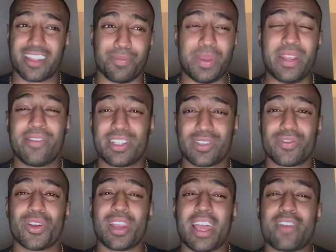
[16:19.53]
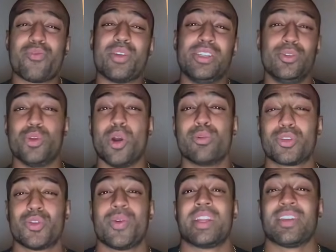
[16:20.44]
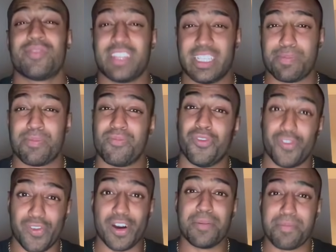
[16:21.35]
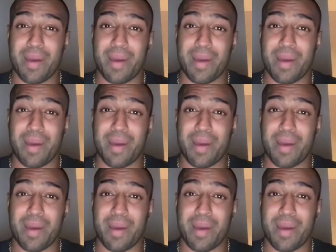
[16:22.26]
The periods of your life where you don't do any of these fun,